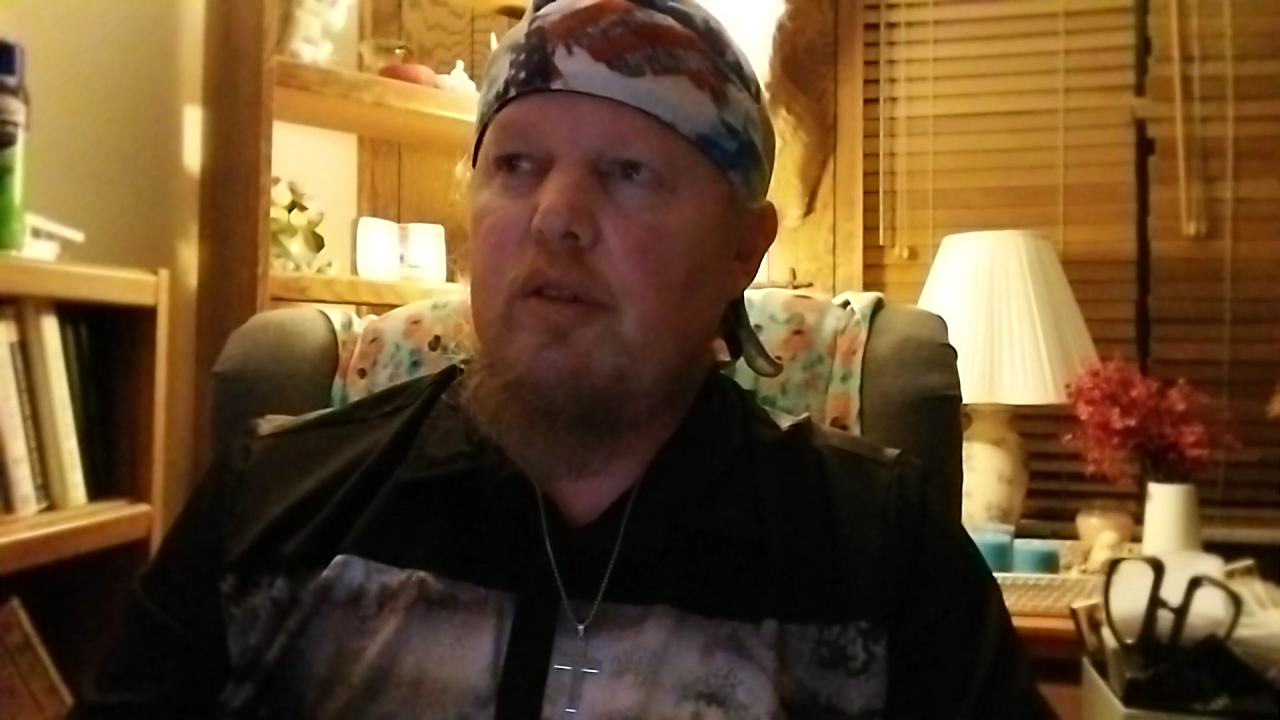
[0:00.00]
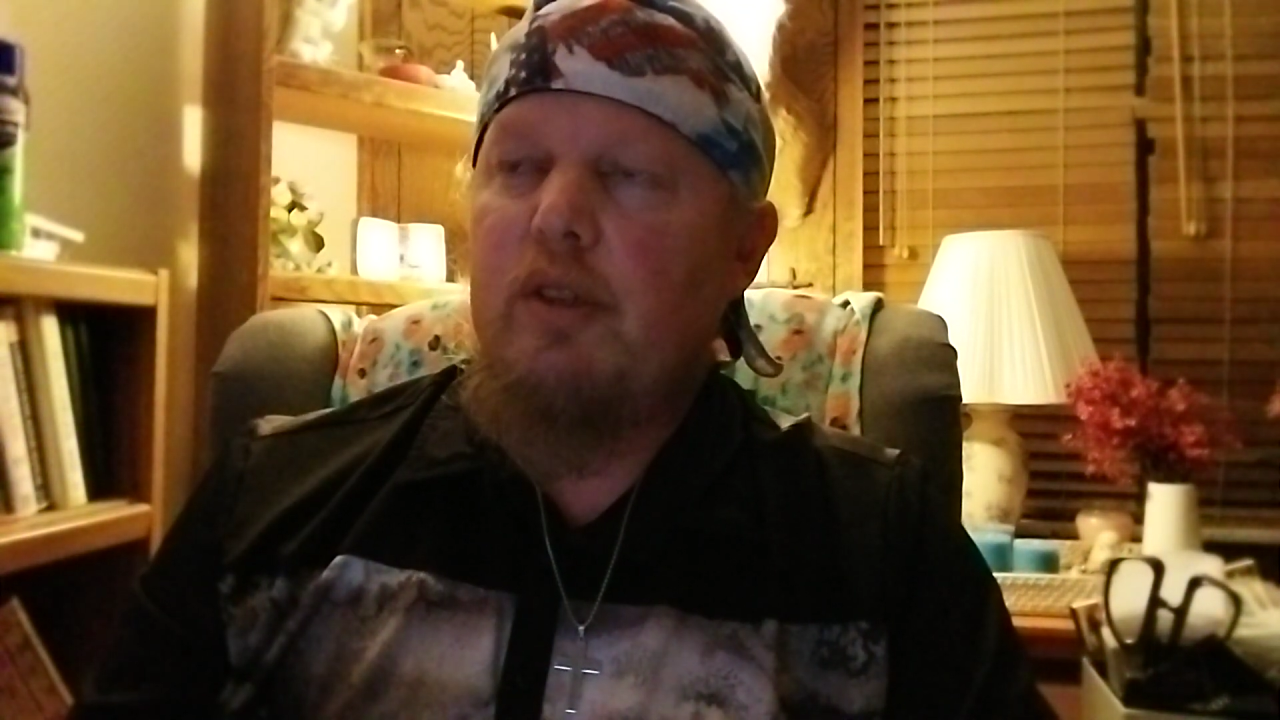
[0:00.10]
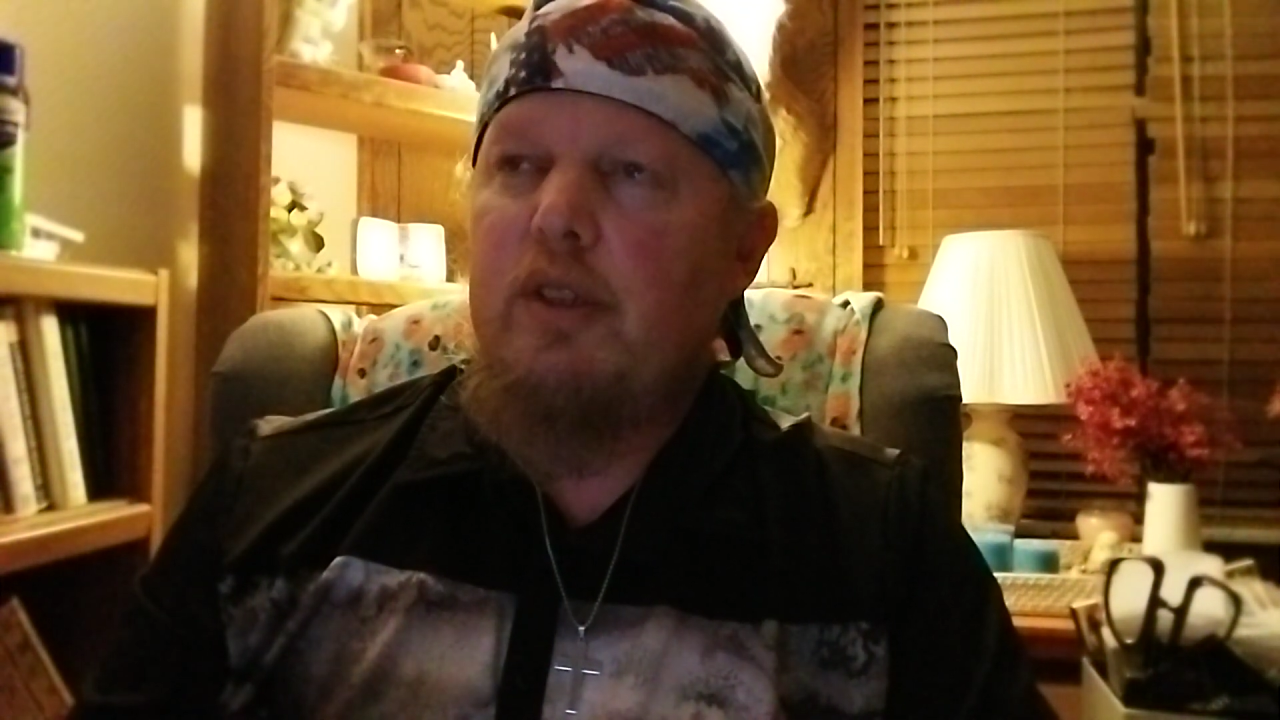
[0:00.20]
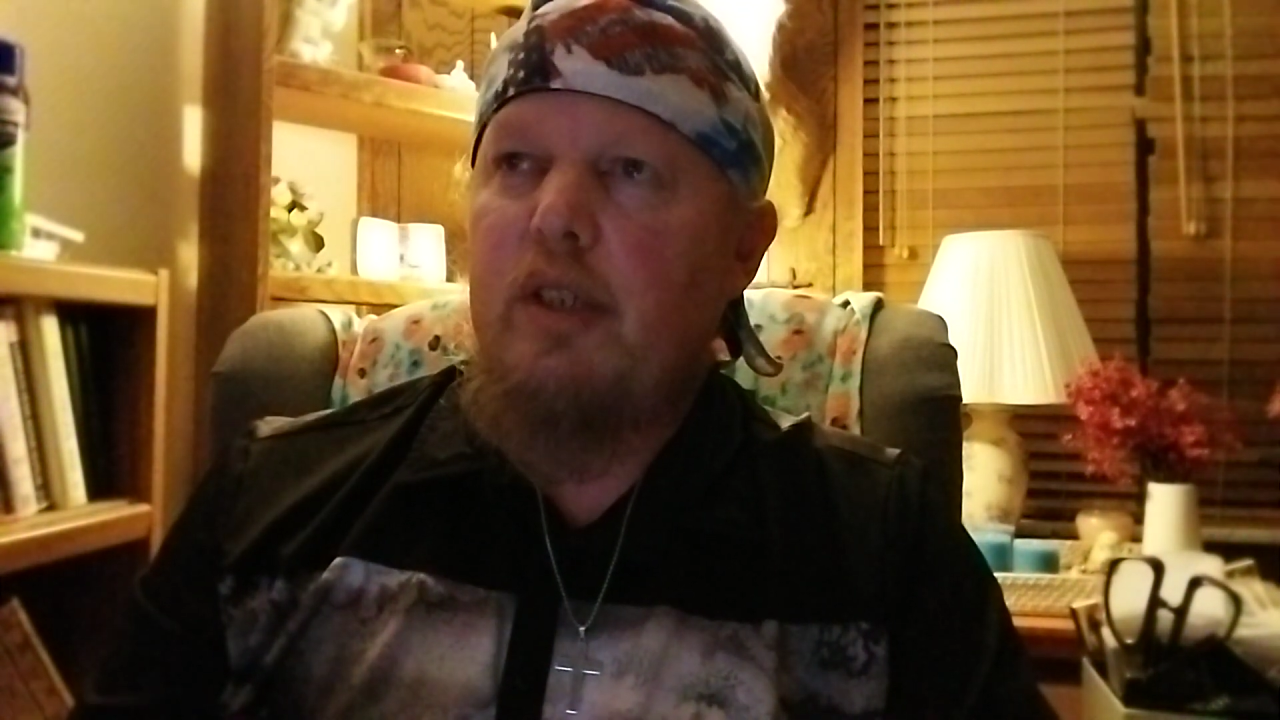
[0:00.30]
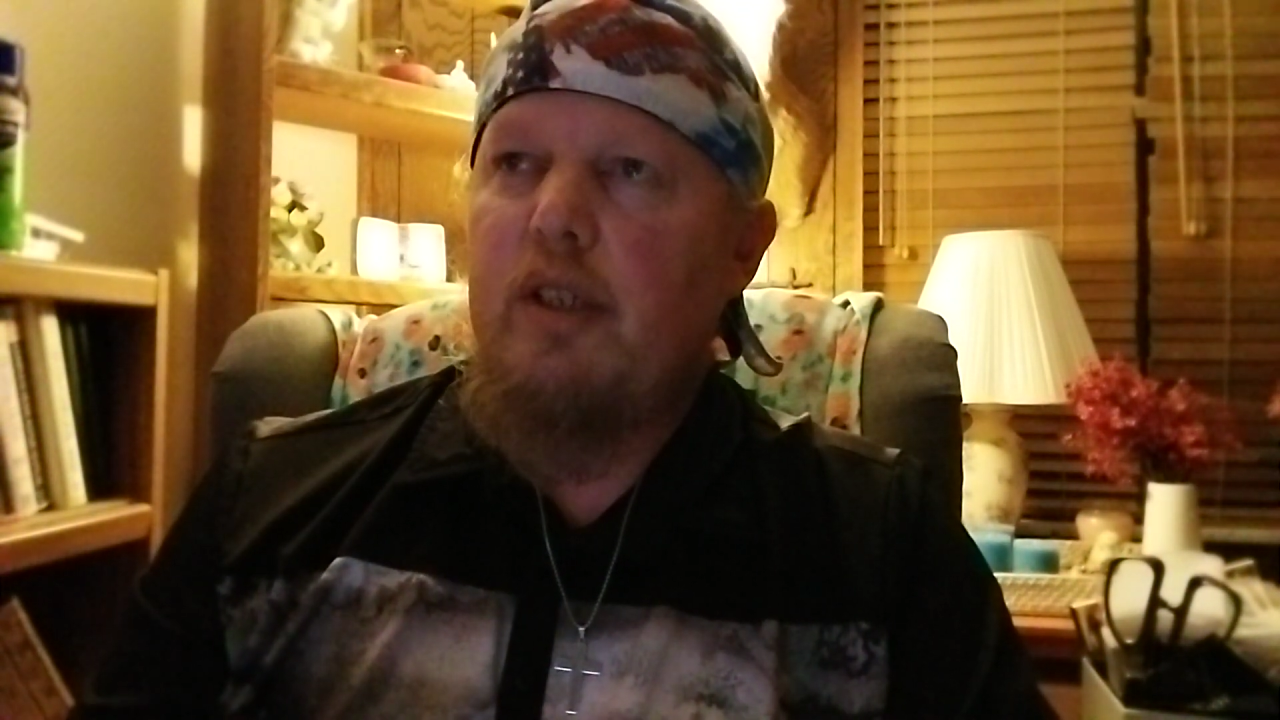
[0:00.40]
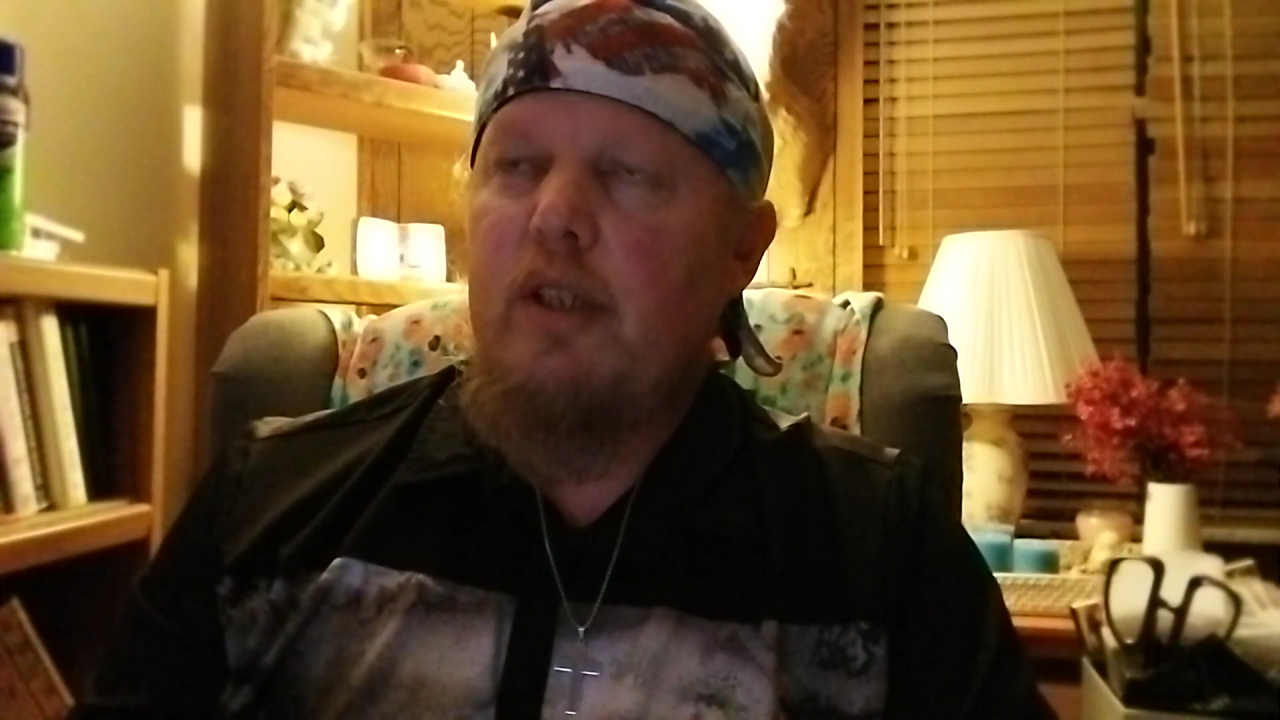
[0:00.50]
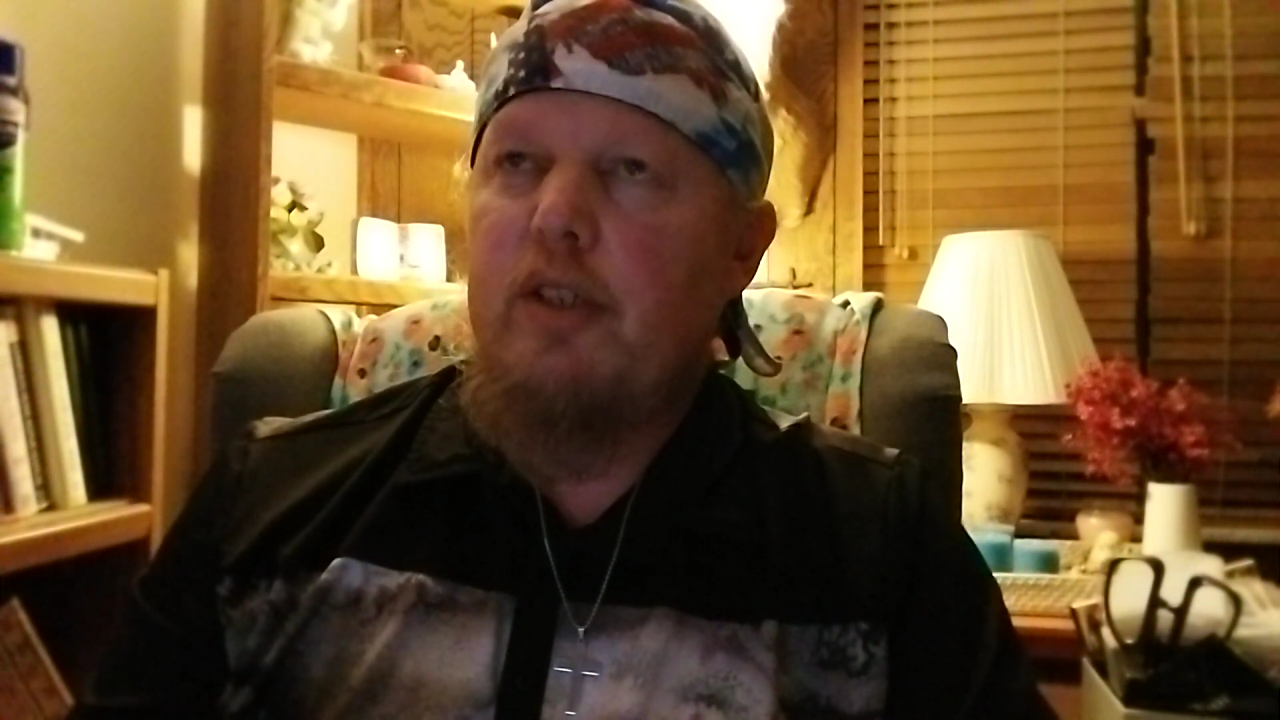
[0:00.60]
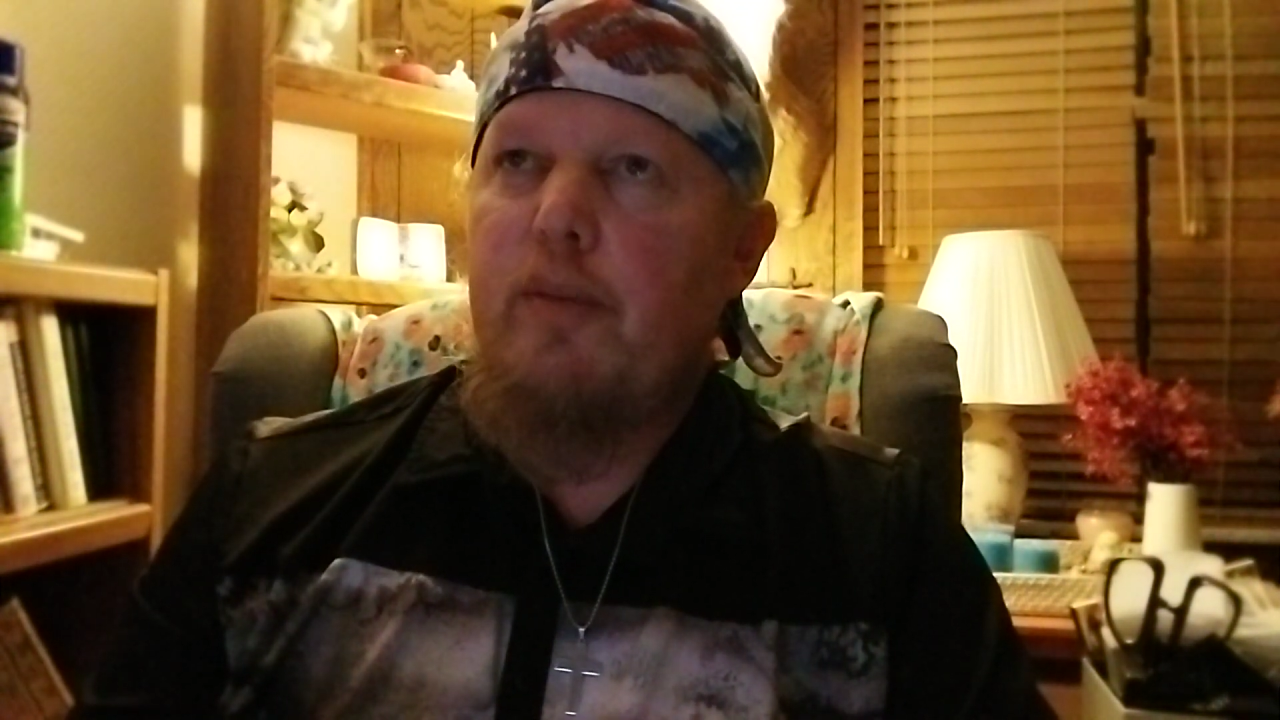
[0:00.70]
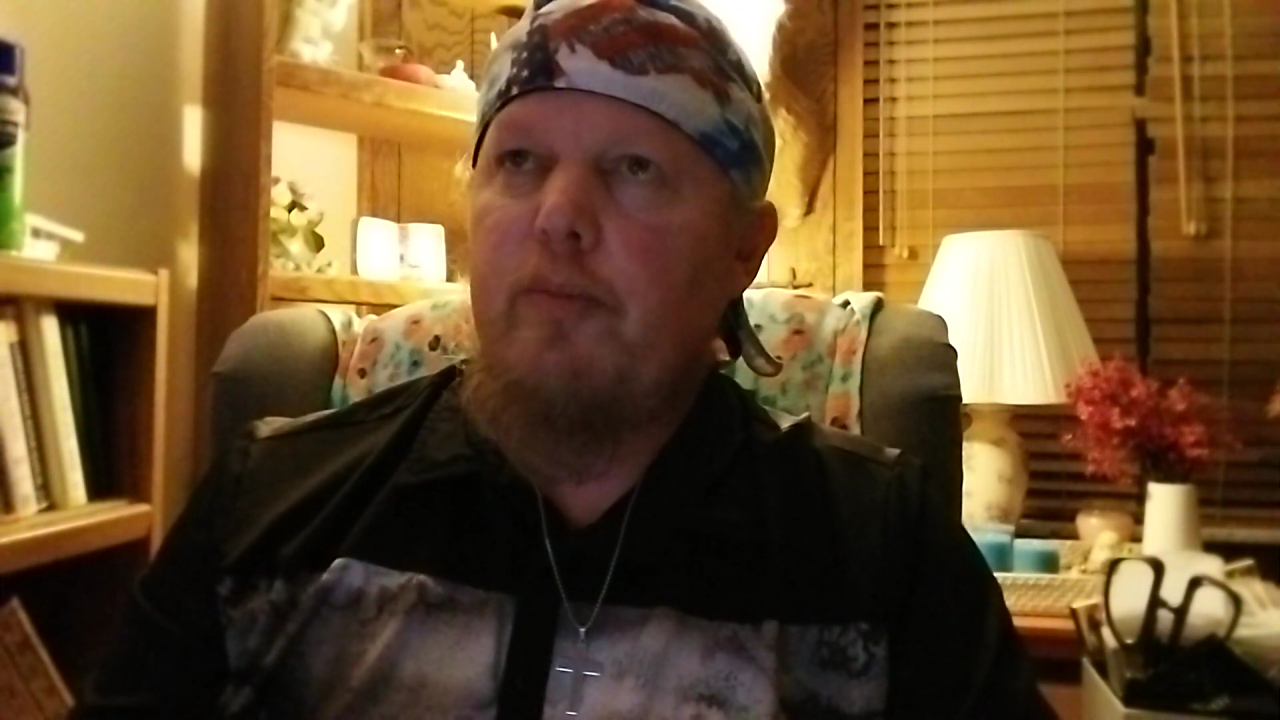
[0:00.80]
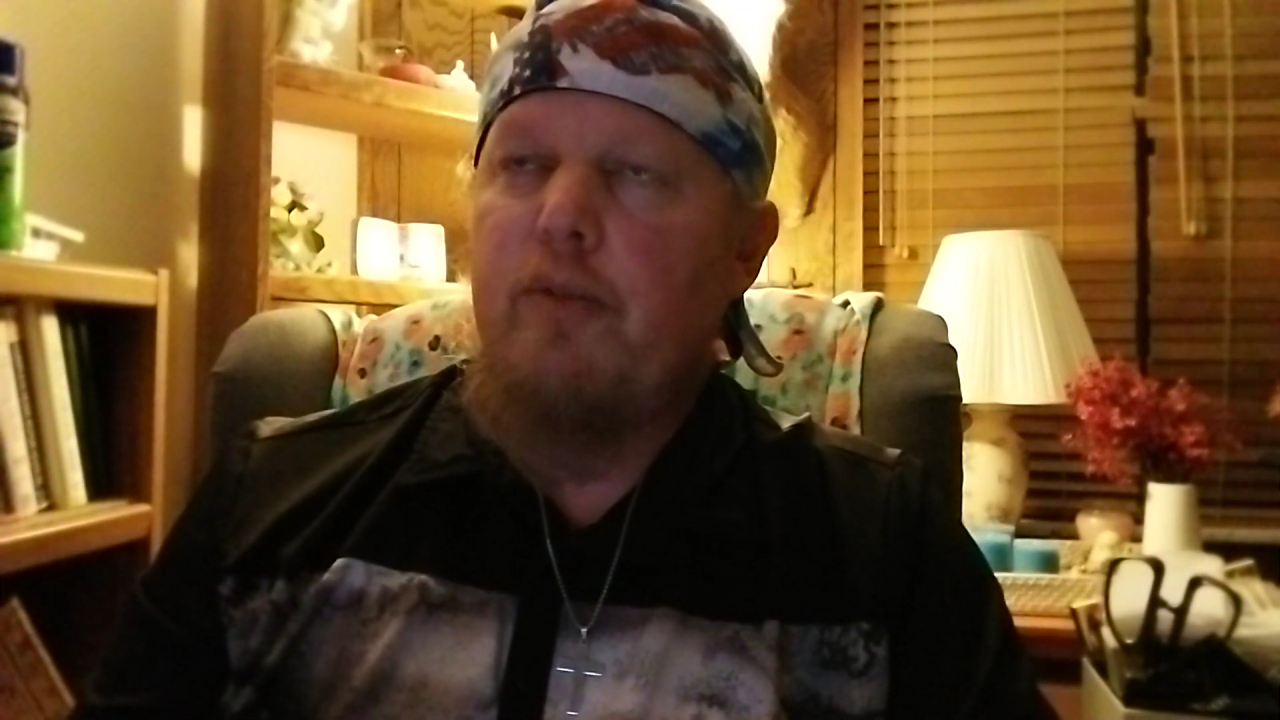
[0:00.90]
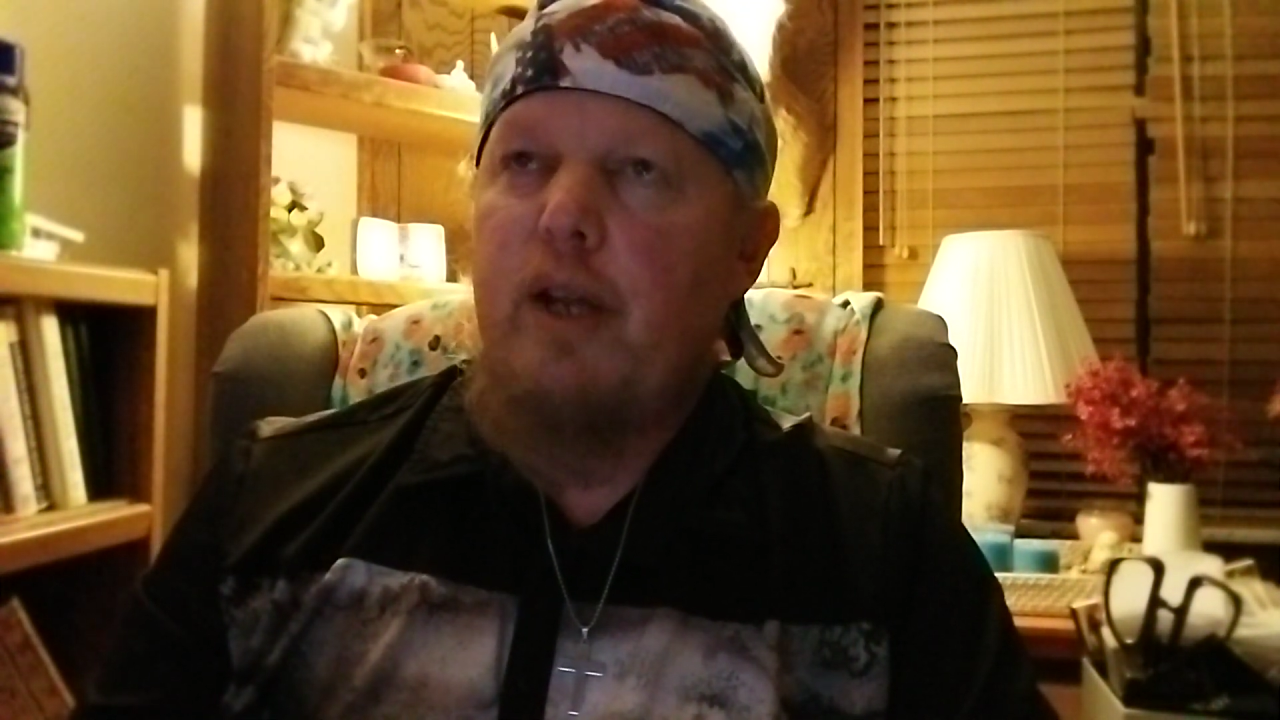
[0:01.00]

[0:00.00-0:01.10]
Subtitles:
DSM-5.